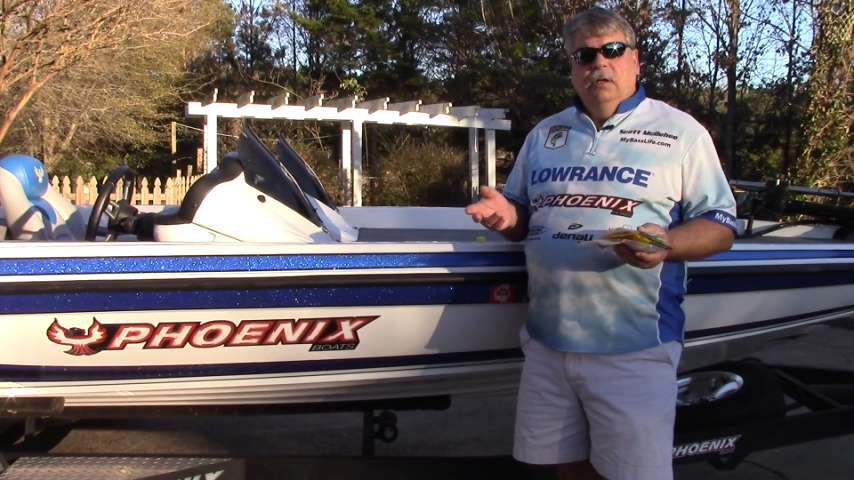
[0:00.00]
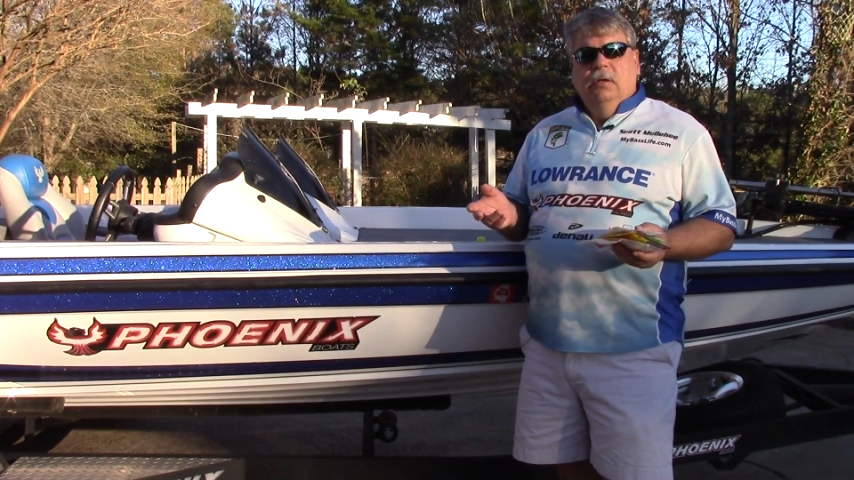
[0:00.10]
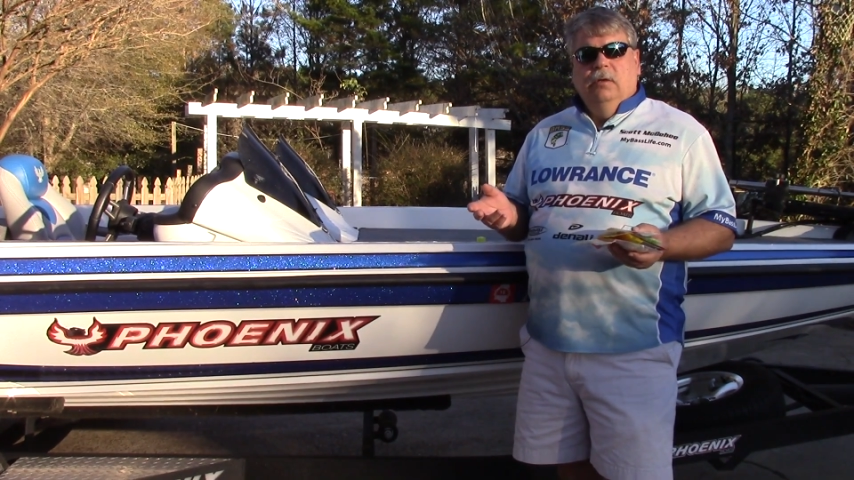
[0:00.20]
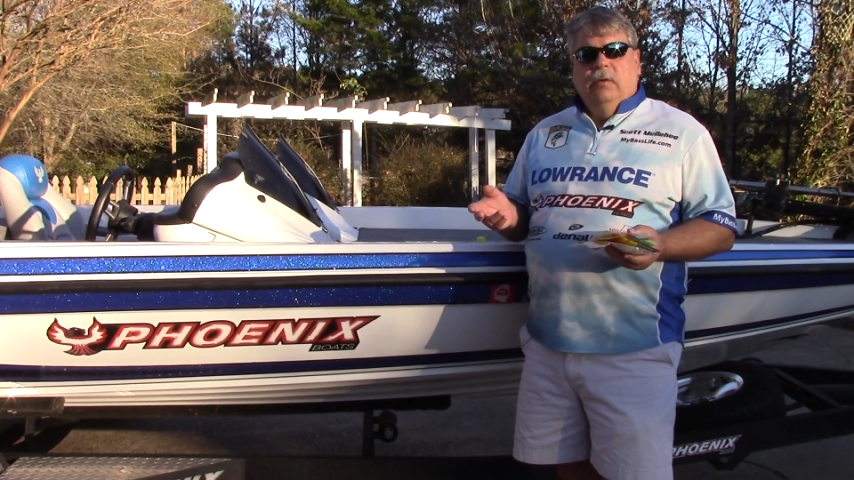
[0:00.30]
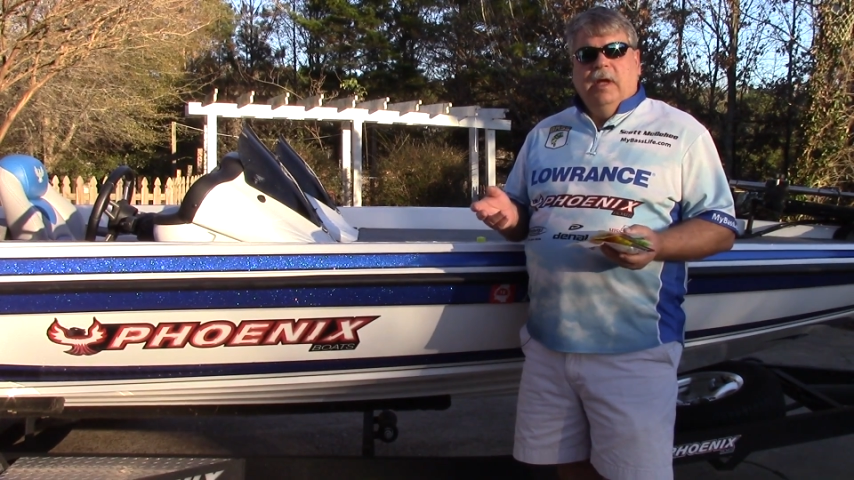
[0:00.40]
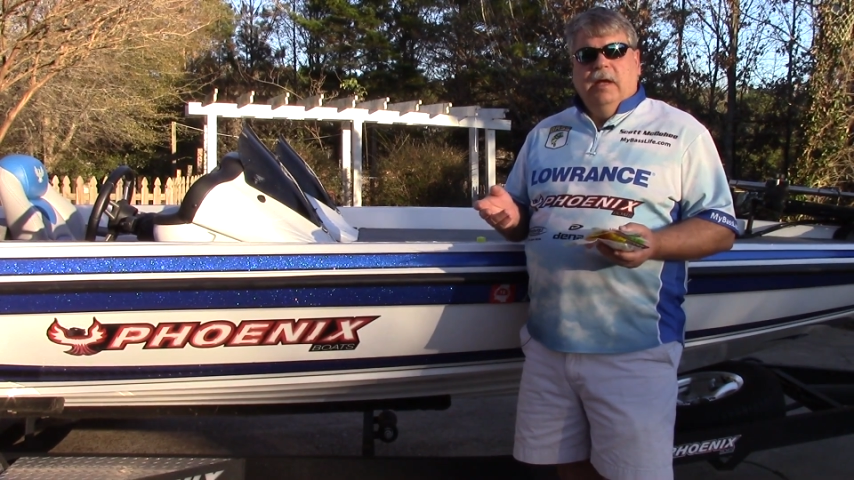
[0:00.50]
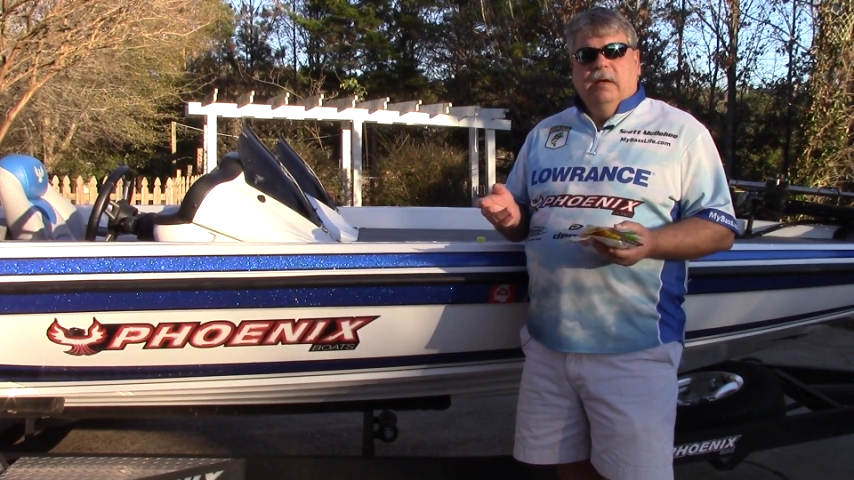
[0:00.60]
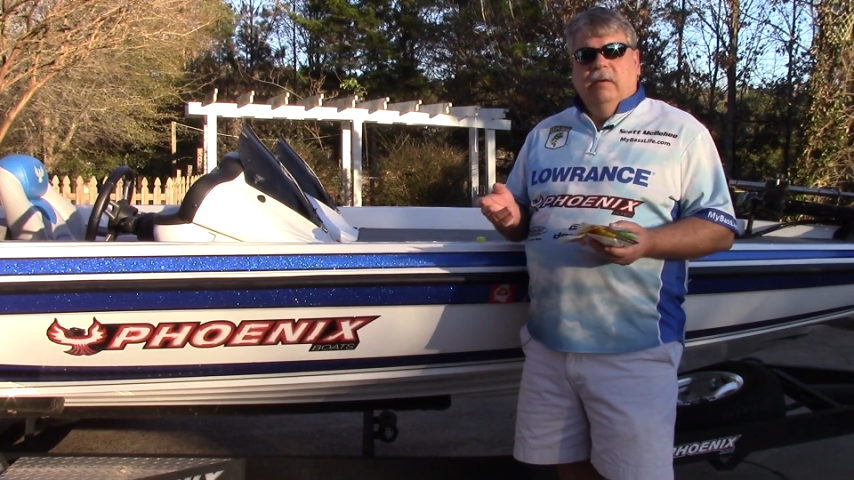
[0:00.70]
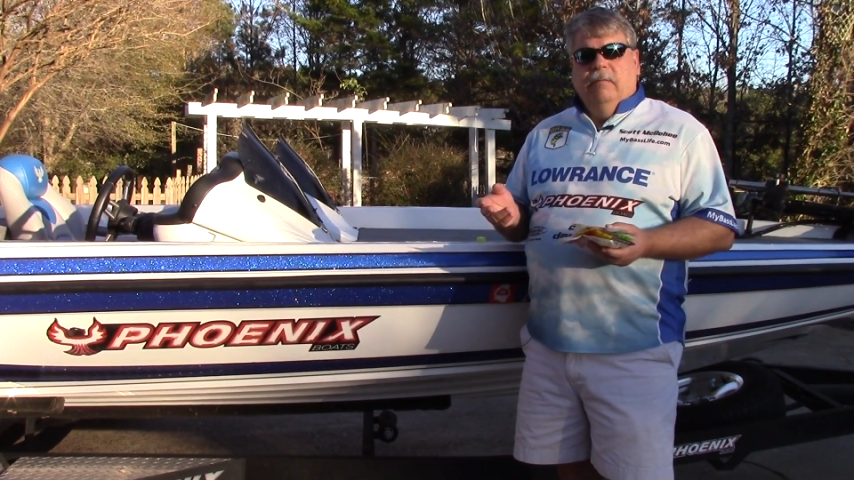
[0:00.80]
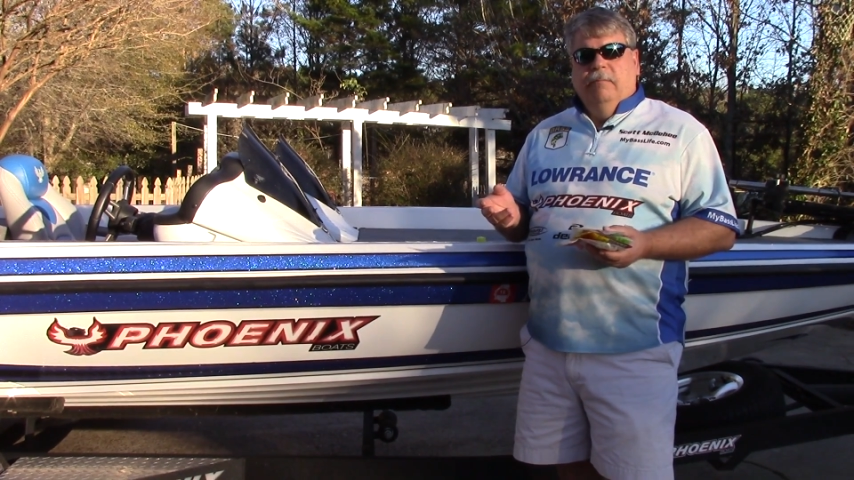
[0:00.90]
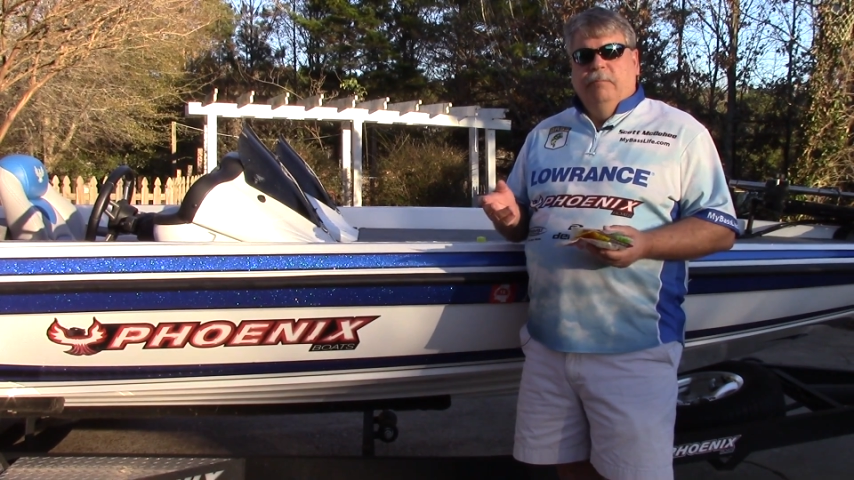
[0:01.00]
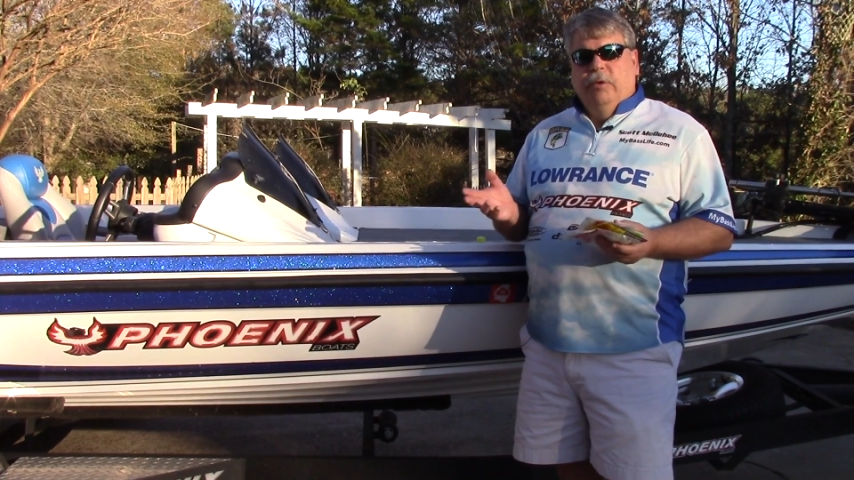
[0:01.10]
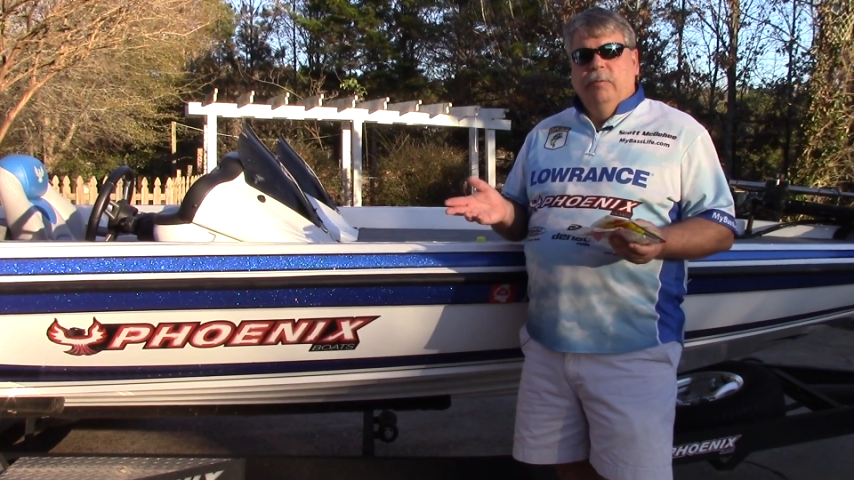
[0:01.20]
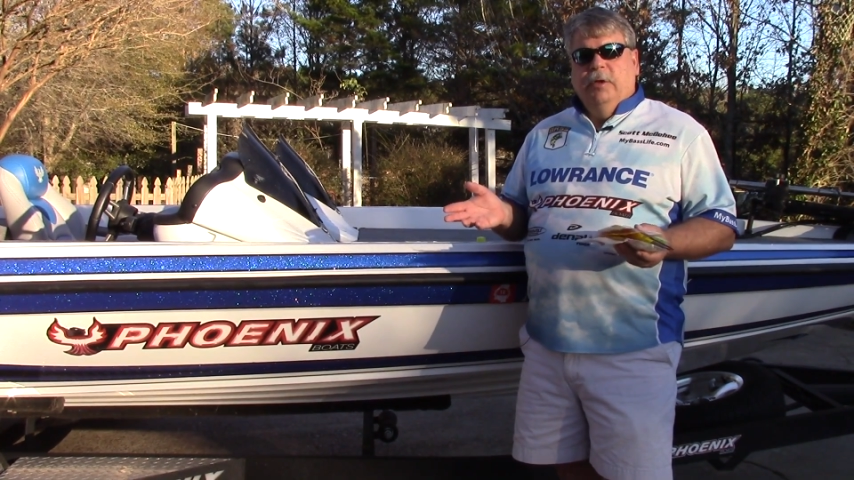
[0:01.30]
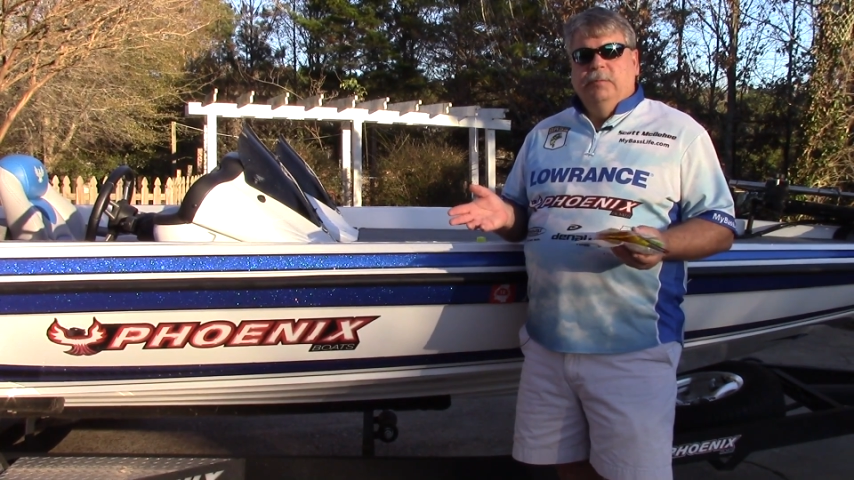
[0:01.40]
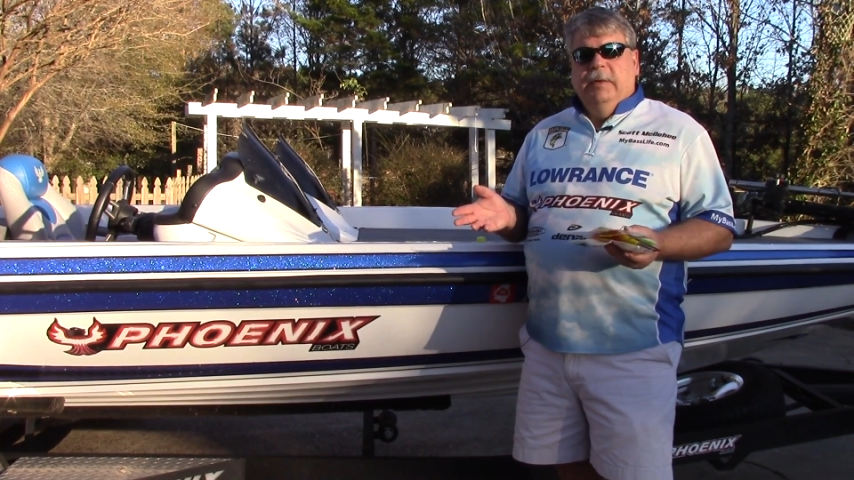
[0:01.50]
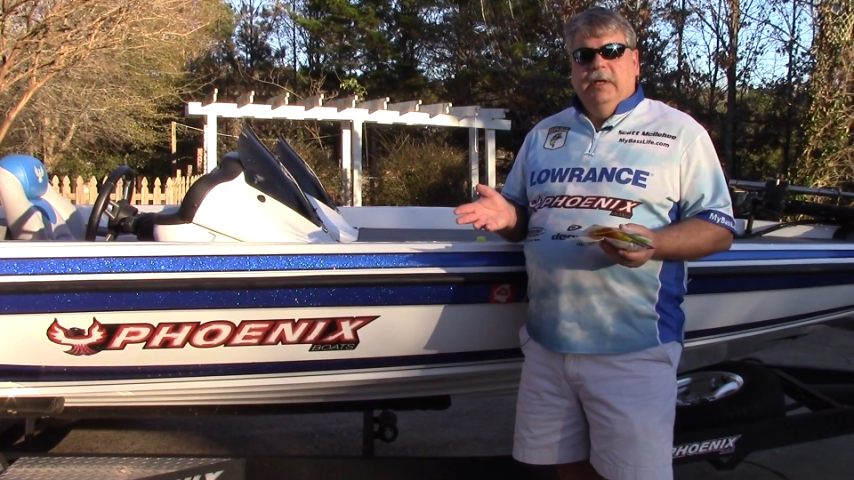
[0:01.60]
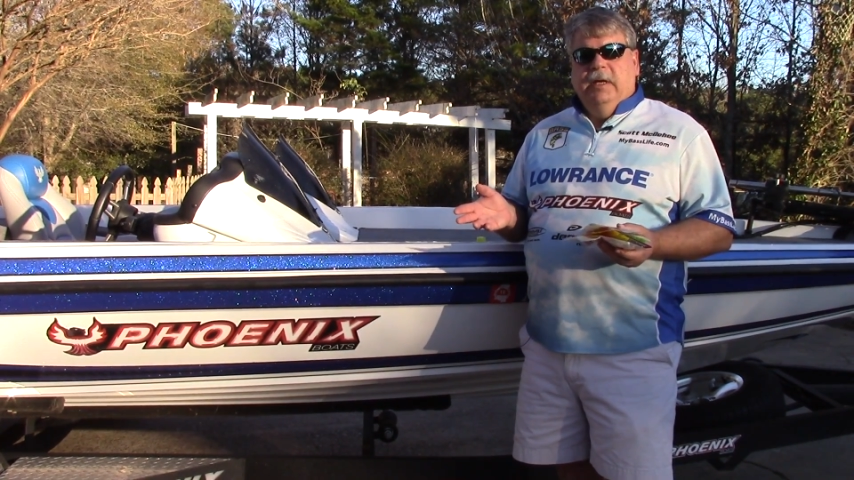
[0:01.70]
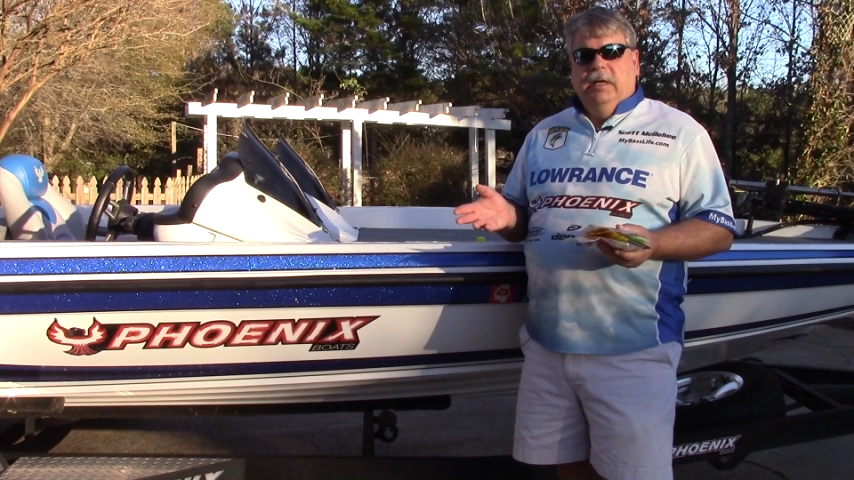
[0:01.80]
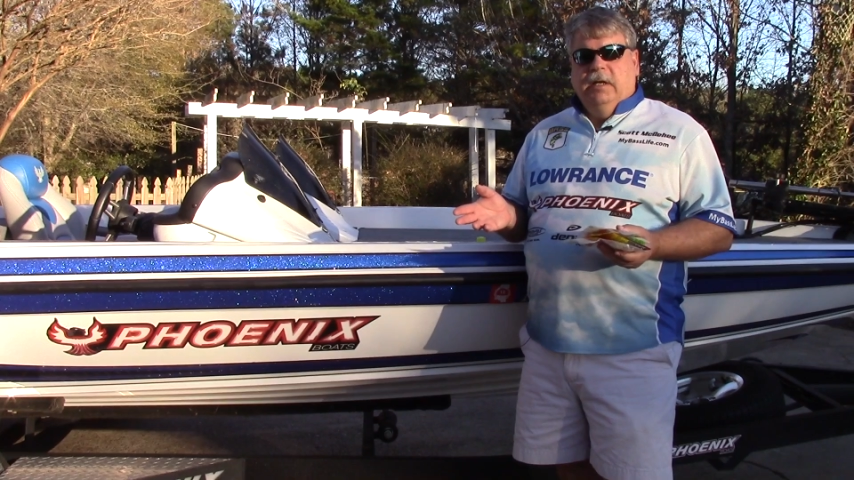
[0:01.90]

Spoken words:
you can pretty much meet any